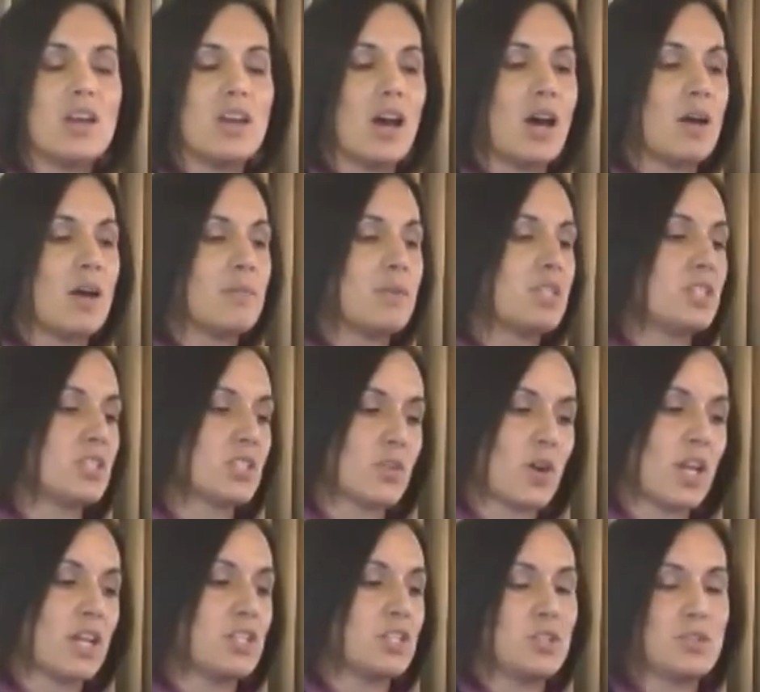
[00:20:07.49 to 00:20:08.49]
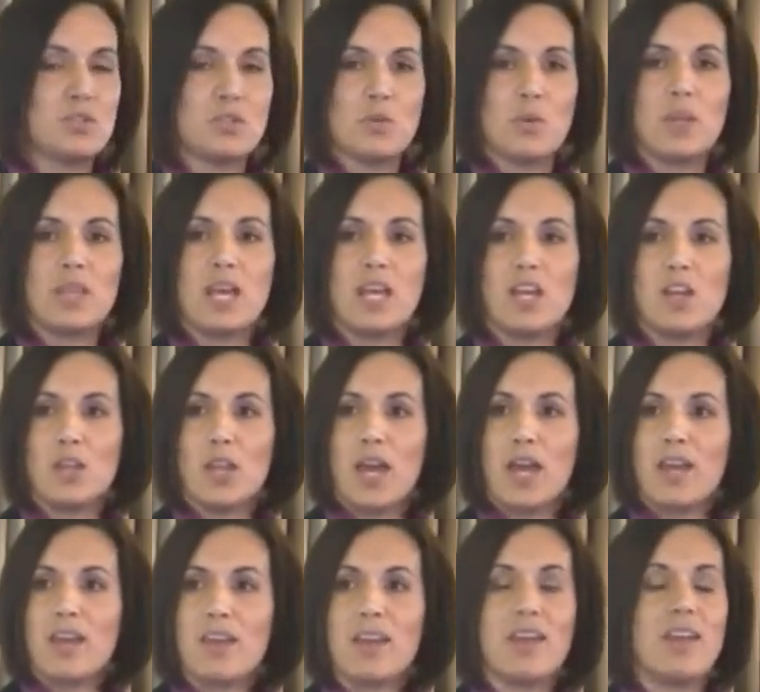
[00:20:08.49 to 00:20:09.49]
You just got to choose the one that you
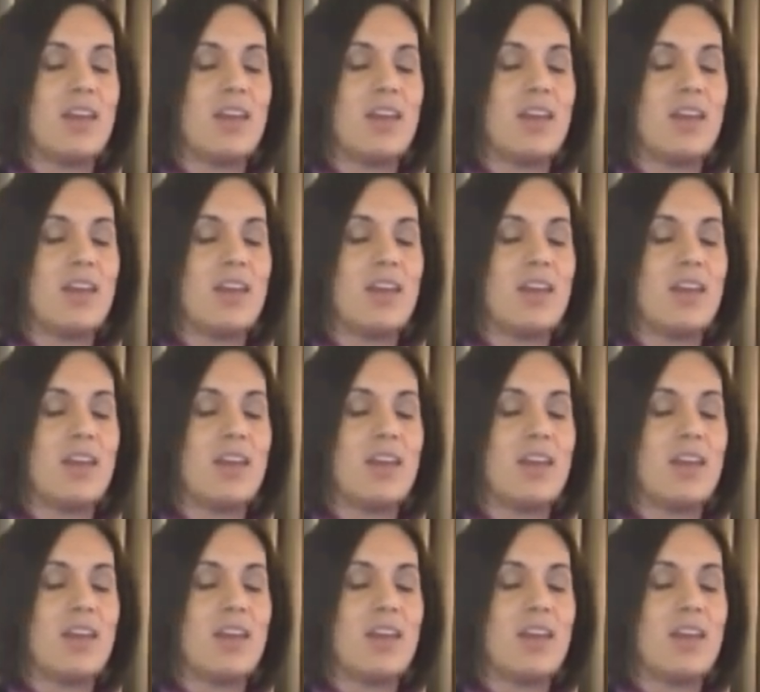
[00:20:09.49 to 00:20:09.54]
like.